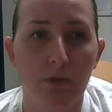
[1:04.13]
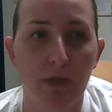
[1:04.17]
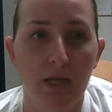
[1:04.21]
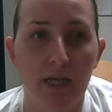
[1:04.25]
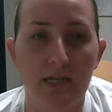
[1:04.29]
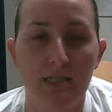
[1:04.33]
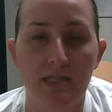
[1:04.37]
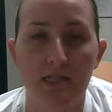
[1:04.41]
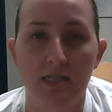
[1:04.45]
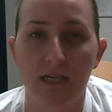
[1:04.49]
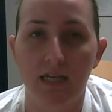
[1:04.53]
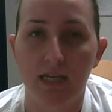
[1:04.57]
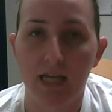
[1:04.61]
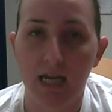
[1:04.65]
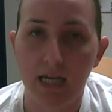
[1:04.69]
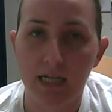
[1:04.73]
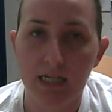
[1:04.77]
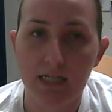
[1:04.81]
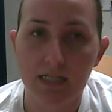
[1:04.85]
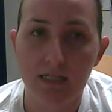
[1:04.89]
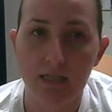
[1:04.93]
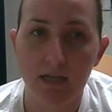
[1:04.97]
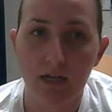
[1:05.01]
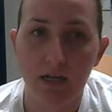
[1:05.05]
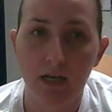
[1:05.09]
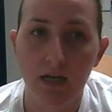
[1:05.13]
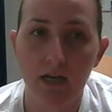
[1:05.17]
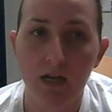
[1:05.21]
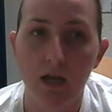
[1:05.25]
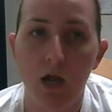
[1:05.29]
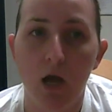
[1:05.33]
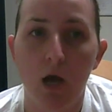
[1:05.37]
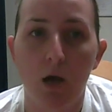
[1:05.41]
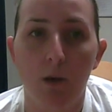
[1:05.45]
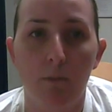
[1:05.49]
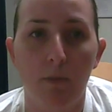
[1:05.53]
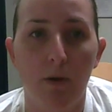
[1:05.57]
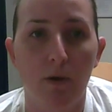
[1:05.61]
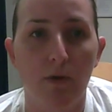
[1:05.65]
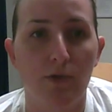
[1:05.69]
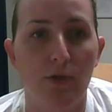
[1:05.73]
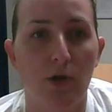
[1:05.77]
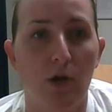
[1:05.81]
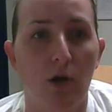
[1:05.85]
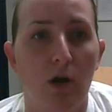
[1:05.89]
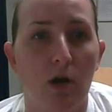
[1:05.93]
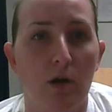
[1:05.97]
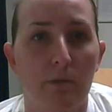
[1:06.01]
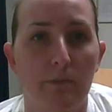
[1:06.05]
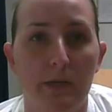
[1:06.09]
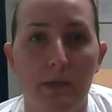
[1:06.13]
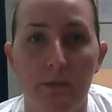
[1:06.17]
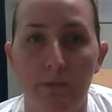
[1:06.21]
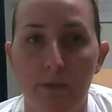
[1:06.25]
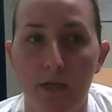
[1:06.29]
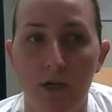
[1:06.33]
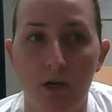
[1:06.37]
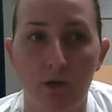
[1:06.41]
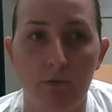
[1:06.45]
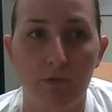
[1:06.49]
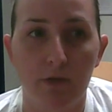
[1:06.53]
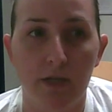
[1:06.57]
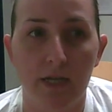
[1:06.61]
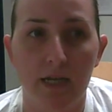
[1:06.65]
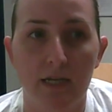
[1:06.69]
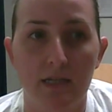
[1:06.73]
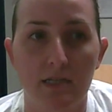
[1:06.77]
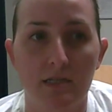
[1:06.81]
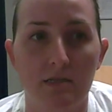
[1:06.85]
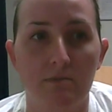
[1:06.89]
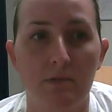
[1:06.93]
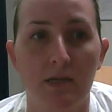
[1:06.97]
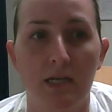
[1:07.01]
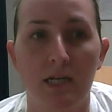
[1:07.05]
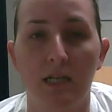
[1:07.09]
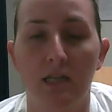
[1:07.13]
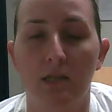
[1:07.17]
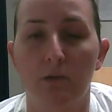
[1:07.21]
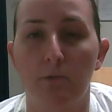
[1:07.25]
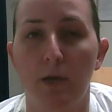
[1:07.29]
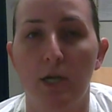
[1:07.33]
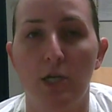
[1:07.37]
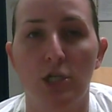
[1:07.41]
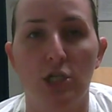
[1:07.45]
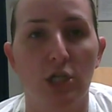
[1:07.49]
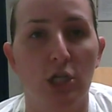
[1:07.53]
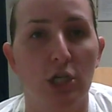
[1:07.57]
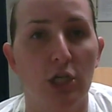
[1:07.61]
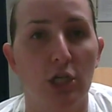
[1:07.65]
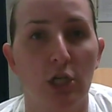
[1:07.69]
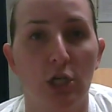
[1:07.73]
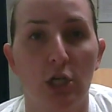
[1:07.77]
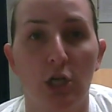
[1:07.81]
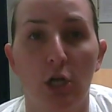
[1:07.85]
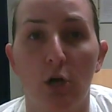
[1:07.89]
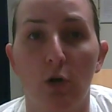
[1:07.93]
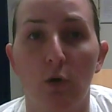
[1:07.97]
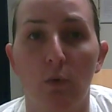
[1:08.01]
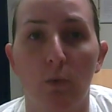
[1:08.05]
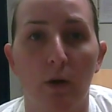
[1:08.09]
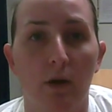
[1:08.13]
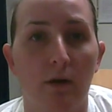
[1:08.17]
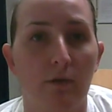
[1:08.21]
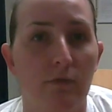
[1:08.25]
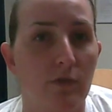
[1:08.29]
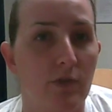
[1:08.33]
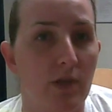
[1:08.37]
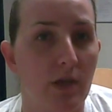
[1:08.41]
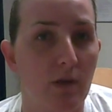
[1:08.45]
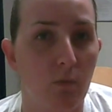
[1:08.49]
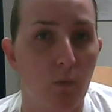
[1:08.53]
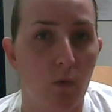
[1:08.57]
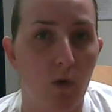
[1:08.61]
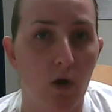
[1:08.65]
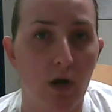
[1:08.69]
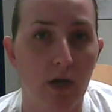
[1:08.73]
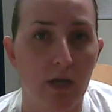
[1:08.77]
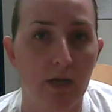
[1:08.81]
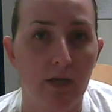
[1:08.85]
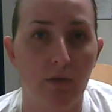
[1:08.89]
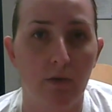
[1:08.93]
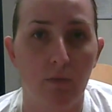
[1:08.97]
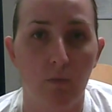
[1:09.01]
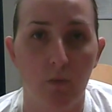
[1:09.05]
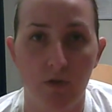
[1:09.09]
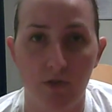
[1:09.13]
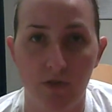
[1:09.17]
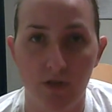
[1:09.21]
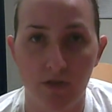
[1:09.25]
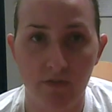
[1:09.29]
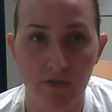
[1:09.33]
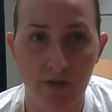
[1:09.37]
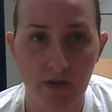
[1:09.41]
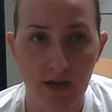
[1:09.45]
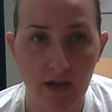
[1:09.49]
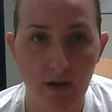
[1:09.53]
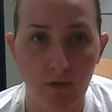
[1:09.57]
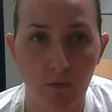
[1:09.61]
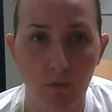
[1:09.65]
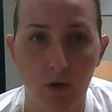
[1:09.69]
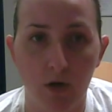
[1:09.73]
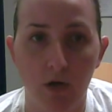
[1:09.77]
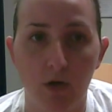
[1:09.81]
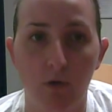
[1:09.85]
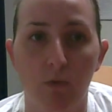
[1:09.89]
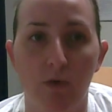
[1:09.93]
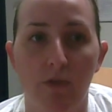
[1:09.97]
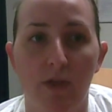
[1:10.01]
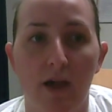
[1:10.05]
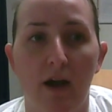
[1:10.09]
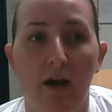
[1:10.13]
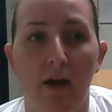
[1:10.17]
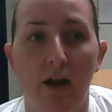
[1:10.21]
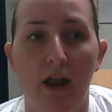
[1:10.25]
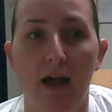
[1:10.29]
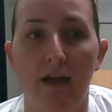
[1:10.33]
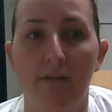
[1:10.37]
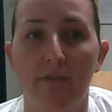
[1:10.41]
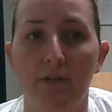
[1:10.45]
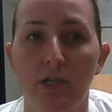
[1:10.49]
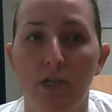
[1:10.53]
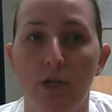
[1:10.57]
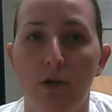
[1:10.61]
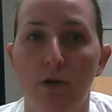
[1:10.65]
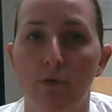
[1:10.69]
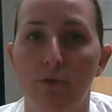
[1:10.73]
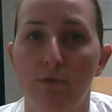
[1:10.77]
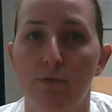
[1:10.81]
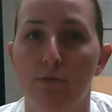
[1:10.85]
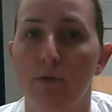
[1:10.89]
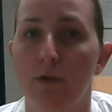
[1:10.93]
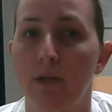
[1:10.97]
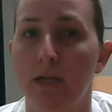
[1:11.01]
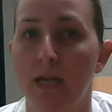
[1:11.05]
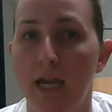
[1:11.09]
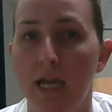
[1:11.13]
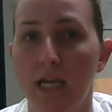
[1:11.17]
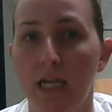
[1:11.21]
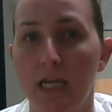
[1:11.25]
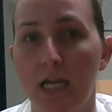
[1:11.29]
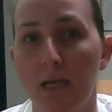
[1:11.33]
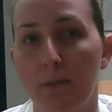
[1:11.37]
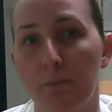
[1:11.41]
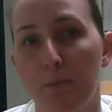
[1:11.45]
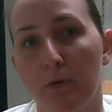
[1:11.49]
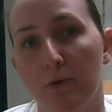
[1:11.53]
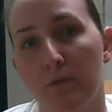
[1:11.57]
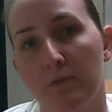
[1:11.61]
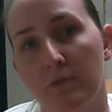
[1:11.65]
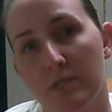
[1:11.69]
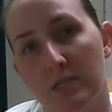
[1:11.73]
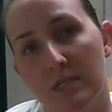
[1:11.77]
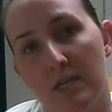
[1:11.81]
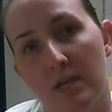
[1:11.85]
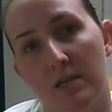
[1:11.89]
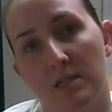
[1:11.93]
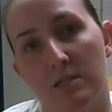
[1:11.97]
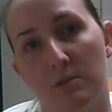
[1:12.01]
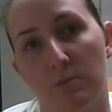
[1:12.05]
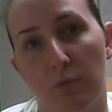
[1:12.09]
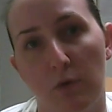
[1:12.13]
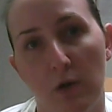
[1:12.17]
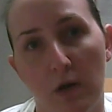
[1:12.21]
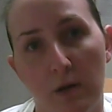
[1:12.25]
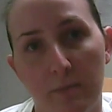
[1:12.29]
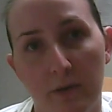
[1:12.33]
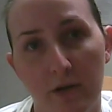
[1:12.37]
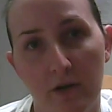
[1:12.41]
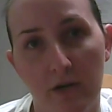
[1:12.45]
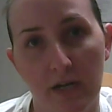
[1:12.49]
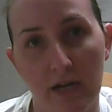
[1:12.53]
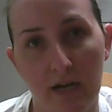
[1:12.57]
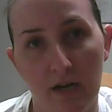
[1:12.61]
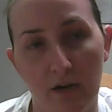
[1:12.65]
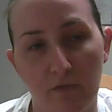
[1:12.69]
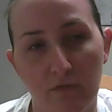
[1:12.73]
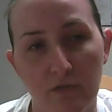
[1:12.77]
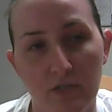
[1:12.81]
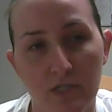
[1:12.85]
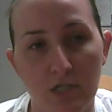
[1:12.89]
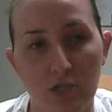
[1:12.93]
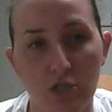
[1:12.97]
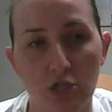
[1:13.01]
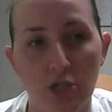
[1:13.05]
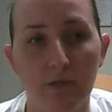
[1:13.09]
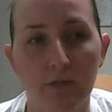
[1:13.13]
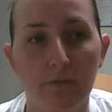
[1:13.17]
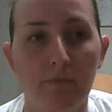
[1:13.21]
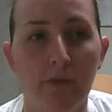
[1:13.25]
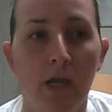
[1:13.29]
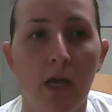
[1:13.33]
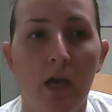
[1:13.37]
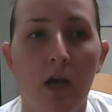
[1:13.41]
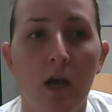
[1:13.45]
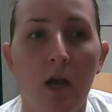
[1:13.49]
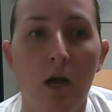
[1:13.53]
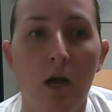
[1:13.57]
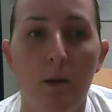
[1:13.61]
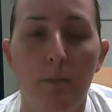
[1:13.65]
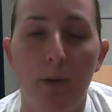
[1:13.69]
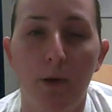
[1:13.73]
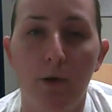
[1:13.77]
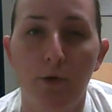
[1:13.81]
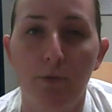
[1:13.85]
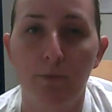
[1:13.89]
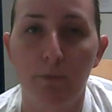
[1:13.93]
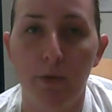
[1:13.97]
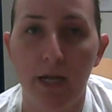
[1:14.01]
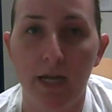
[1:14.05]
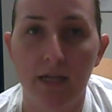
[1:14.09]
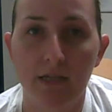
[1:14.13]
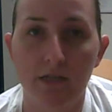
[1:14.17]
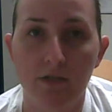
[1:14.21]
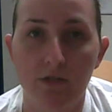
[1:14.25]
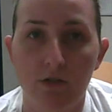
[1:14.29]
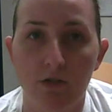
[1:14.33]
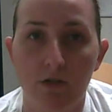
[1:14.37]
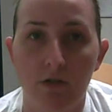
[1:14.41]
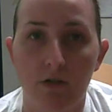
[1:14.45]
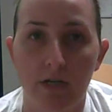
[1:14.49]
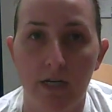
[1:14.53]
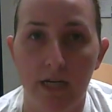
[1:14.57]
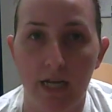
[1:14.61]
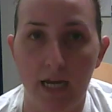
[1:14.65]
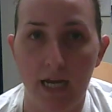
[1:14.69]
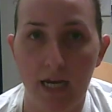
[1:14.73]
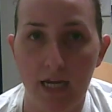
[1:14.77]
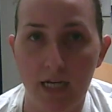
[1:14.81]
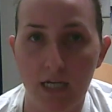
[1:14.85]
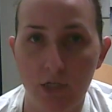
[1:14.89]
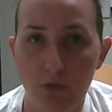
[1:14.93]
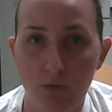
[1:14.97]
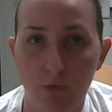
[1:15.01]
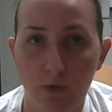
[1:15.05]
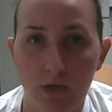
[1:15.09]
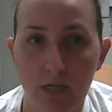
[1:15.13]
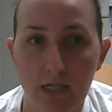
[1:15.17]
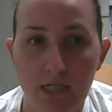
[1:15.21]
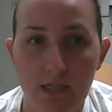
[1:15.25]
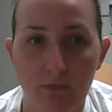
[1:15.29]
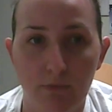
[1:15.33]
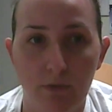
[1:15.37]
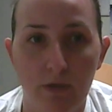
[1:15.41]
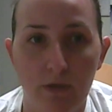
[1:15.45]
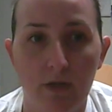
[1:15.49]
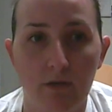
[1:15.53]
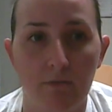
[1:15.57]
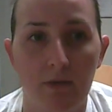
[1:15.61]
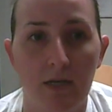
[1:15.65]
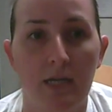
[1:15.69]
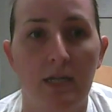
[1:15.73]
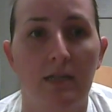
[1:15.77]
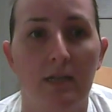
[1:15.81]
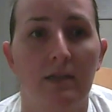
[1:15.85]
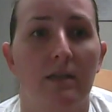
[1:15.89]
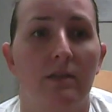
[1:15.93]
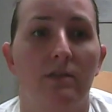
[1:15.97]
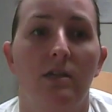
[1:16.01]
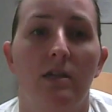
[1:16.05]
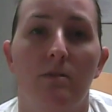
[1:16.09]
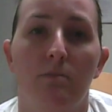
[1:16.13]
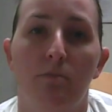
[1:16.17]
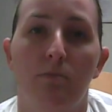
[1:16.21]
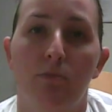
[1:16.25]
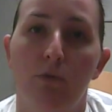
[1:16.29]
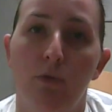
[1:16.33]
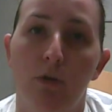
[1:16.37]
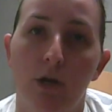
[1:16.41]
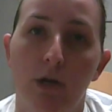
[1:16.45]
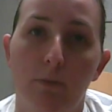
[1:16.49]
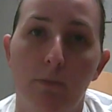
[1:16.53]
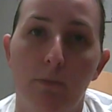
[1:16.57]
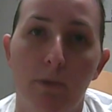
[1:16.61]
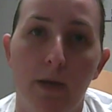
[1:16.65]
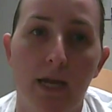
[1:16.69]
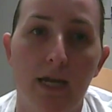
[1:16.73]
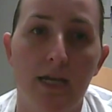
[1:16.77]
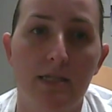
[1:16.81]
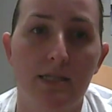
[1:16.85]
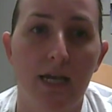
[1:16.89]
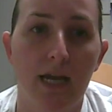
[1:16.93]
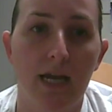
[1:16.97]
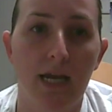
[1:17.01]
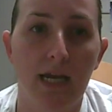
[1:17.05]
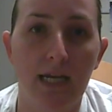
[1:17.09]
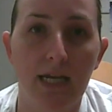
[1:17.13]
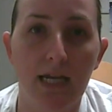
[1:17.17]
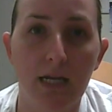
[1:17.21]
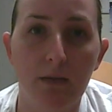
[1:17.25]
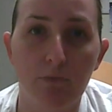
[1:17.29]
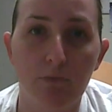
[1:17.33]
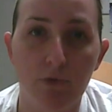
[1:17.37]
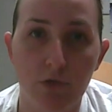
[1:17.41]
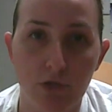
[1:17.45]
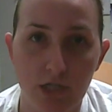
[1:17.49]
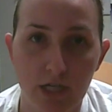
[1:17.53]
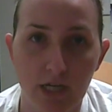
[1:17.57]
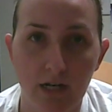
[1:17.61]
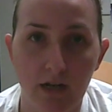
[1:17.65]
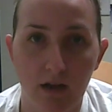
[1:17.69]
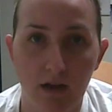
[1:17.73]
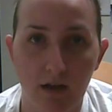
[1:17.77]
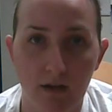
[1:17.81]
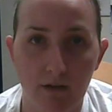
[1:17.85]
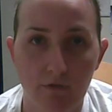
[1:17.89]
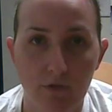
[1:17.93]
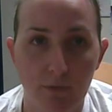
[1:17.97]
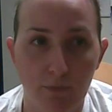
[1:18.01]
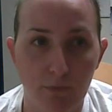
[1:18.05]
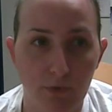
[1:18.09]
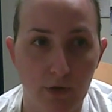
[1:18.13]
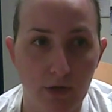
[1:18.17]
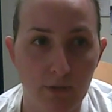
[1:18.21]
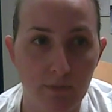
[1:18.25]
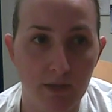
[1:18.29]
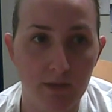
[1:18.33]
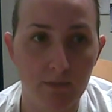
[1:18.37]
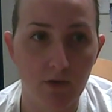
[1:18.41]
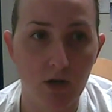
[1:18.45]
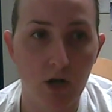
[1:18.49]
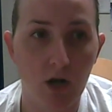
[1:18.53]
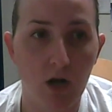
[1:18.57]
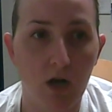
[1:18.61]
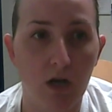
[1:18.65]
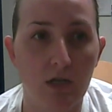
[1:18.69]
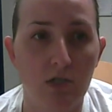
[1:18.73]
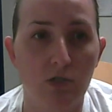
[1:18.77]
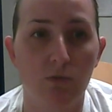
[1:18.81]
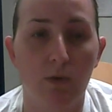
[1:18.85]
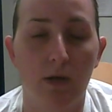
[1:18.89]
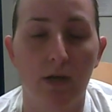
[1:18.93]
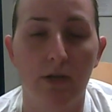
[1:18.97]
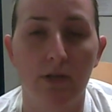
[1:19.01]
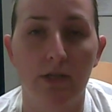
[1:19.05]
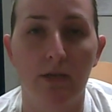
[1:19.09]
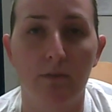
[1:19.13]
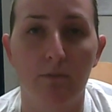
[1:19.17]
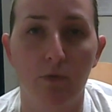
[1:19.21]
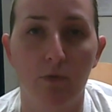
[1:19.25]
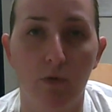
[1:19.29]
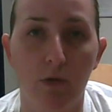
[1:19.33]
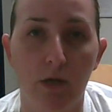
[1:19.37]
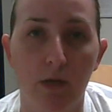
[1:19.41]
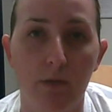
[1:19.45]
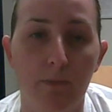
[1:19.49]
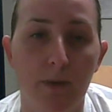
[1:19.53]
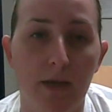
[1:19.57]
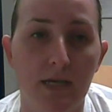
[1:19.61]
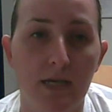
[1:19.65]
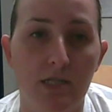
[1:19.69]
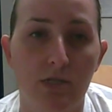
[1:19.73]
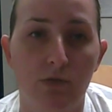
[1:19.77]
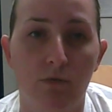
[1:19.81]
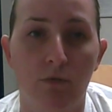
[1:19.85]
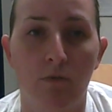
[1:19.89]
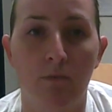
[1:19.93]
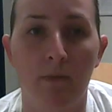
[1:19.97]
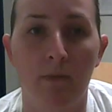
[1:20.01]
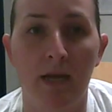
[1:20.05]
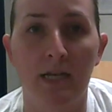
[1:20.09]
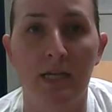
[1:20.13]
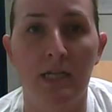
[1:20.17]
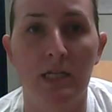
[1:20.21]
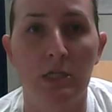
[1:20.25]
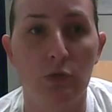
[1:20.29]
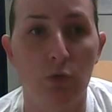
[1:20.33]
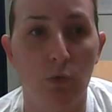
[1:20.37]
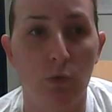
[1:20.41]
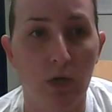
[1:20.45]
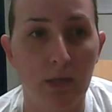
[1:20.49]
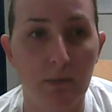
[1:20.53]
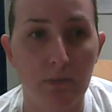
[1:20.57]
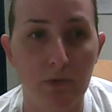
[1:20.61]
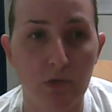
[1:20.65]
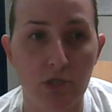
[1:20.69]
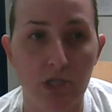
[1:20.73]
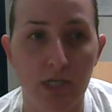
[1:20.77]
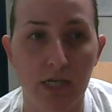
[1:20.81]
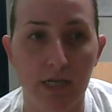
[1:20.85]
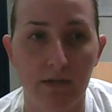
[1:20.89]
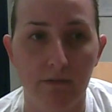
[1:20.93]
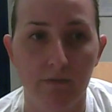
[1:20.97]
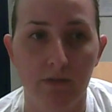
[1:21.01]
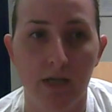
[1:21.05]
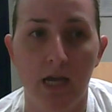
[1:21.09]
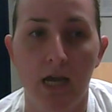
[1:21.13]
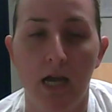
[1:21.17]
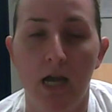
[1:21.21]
plans in the case study, both are PPO plans, meaning the patient can go wherever they want within the network without having to go through a gatekeeper, in this case a primary care physician. Both plans are an 80-20 split, meaning that the employer pays 80% of the premium cost while the employee pays the remaining 20%.